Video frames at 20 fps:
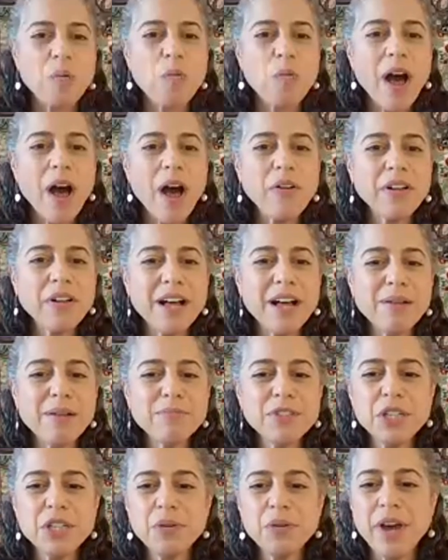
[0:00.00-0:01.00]

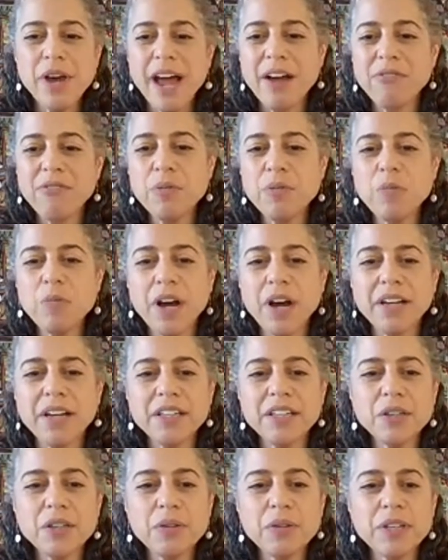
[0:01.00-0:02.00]
Welcome to
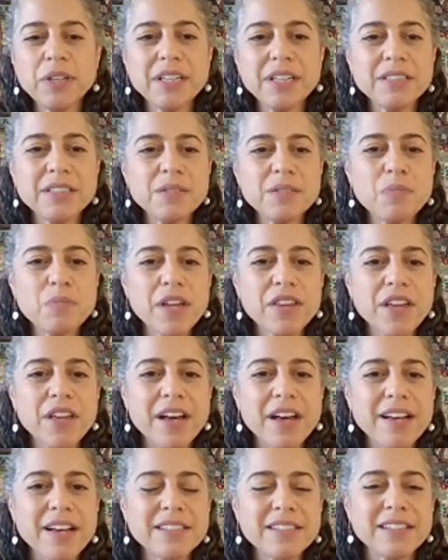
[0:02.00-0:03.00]
everyone who is with
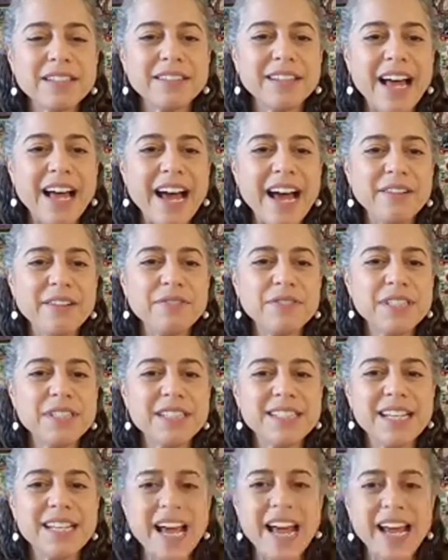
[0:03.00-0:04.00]
us live
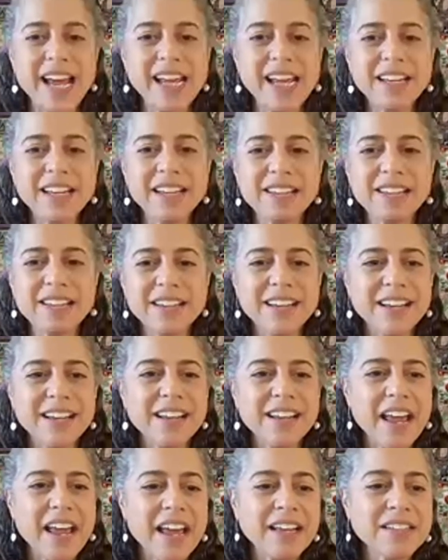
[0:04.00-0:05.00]
today
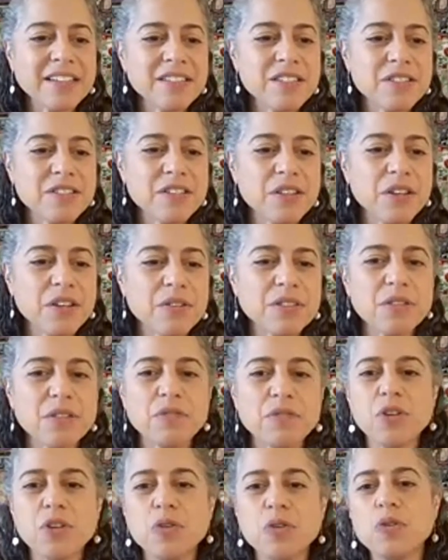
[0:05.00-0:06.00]
and to those
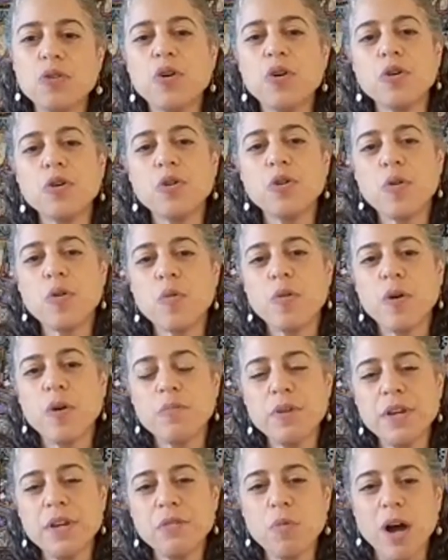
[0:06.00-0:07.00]
of you who
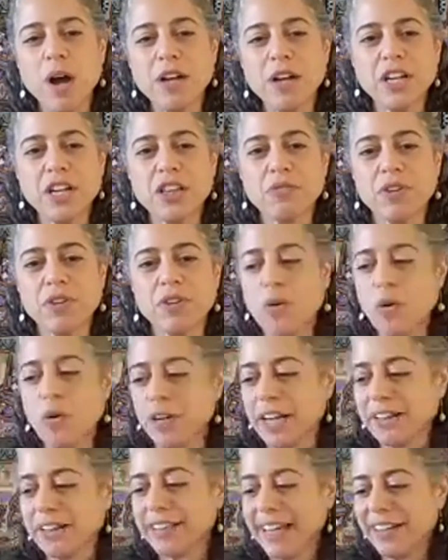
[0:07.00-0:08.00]
will be watching the
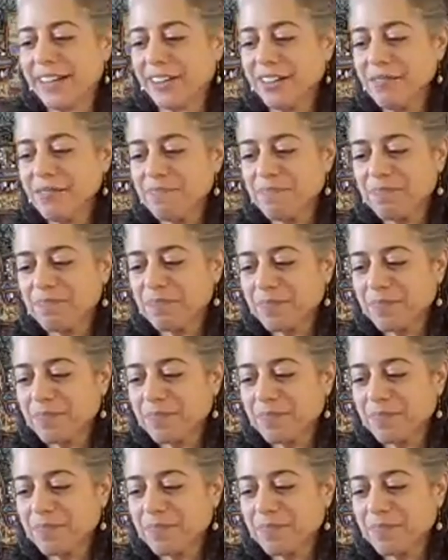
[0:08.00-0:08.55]
recording later.